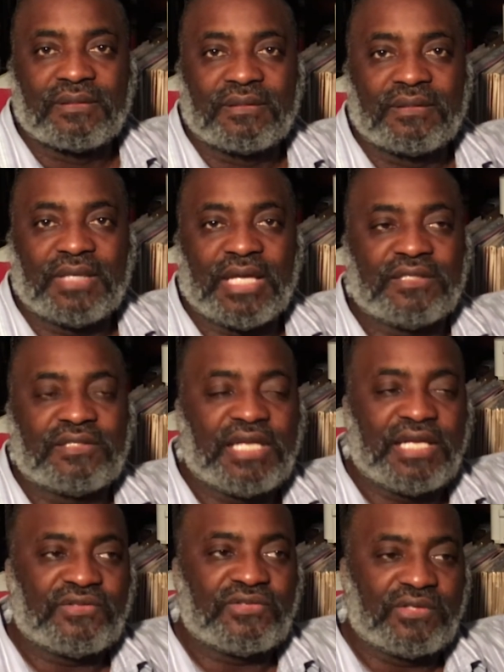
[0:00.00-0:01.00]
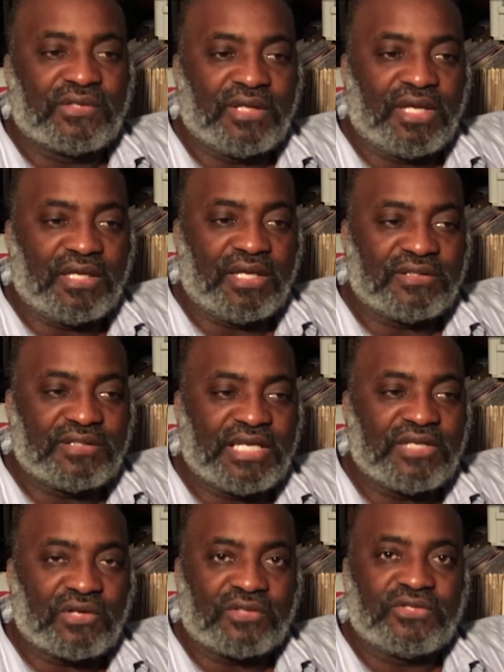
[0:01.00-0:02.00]
and teach
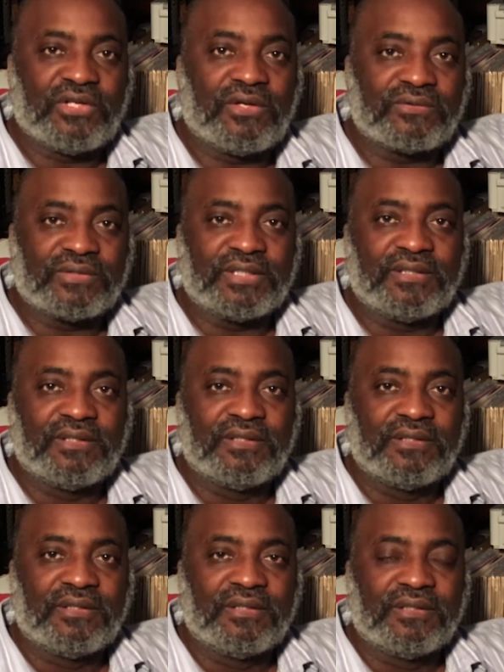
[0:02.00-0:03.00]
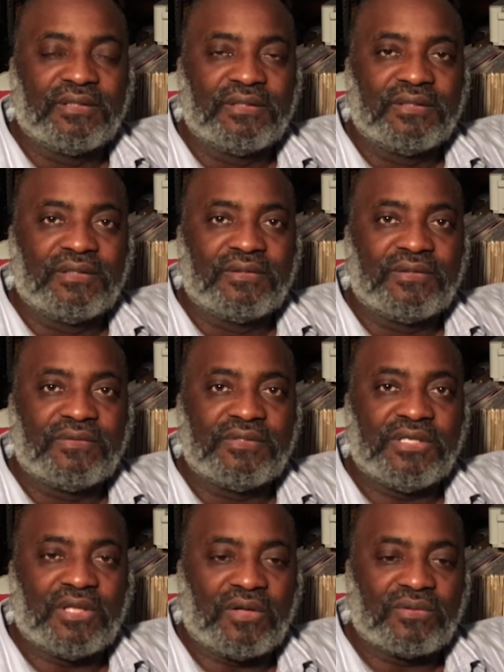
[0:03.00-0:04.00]
our children, you
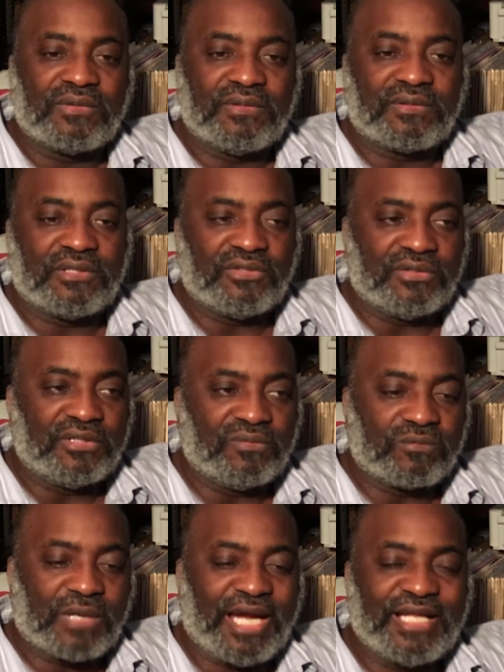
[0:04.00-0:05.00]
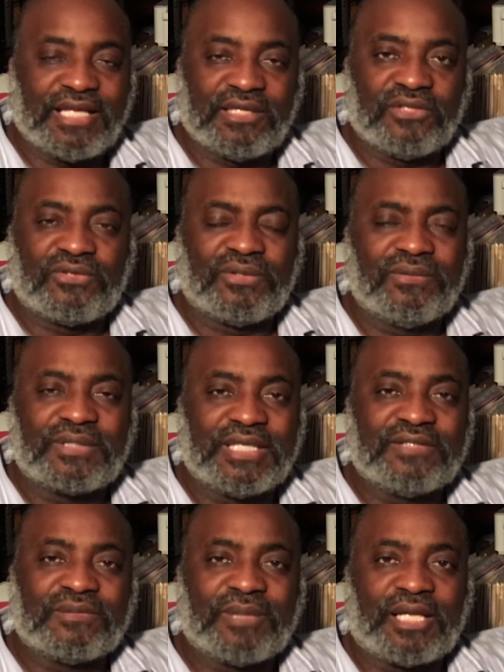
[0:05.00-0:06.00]
know, the right and the true things
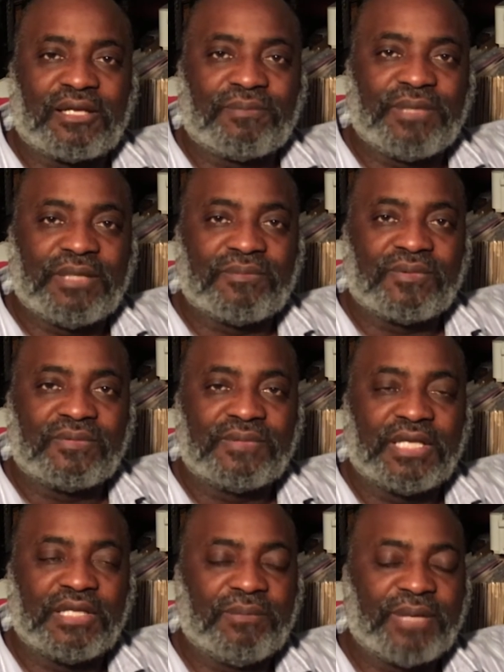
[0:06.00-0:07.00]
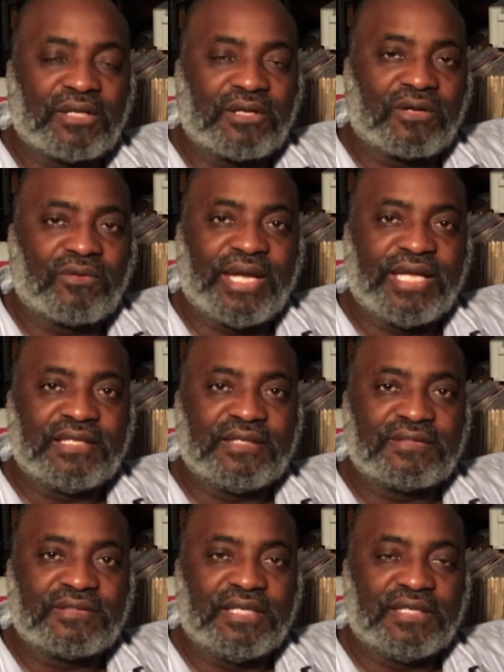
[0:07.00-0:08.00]
about our people and about our greatness
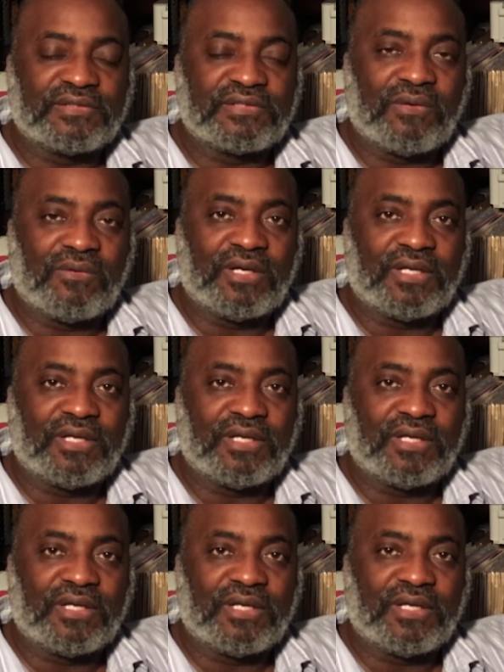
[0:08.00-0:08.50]
and so on.